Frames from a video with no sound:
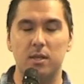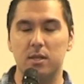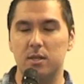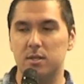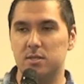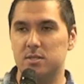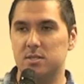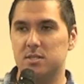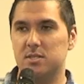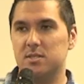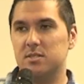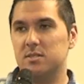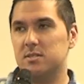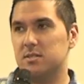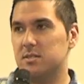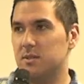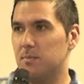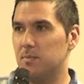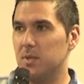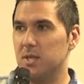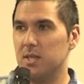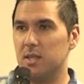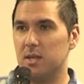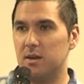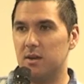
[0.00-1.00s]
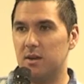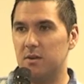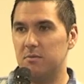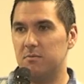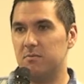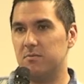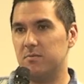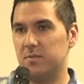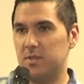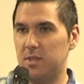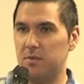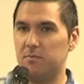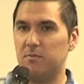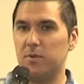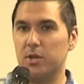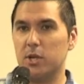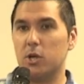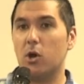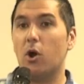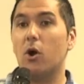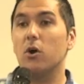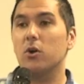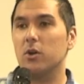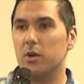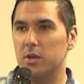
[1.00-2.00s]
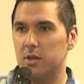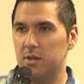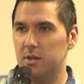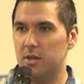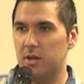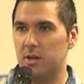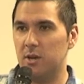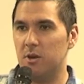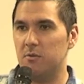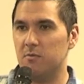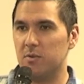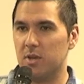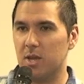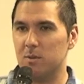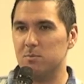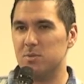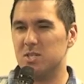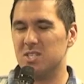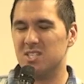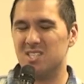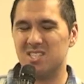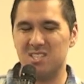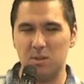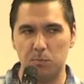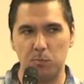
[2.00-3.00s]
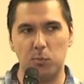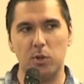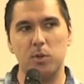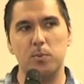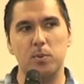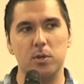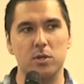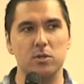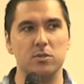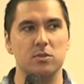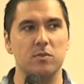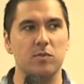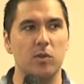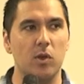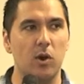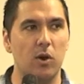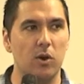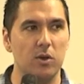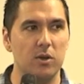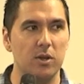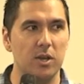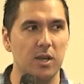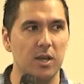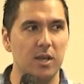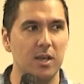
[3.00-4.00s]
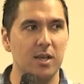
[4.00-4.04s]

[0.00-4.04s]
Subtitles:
It's something that I've definitely conquered and become simply because of God.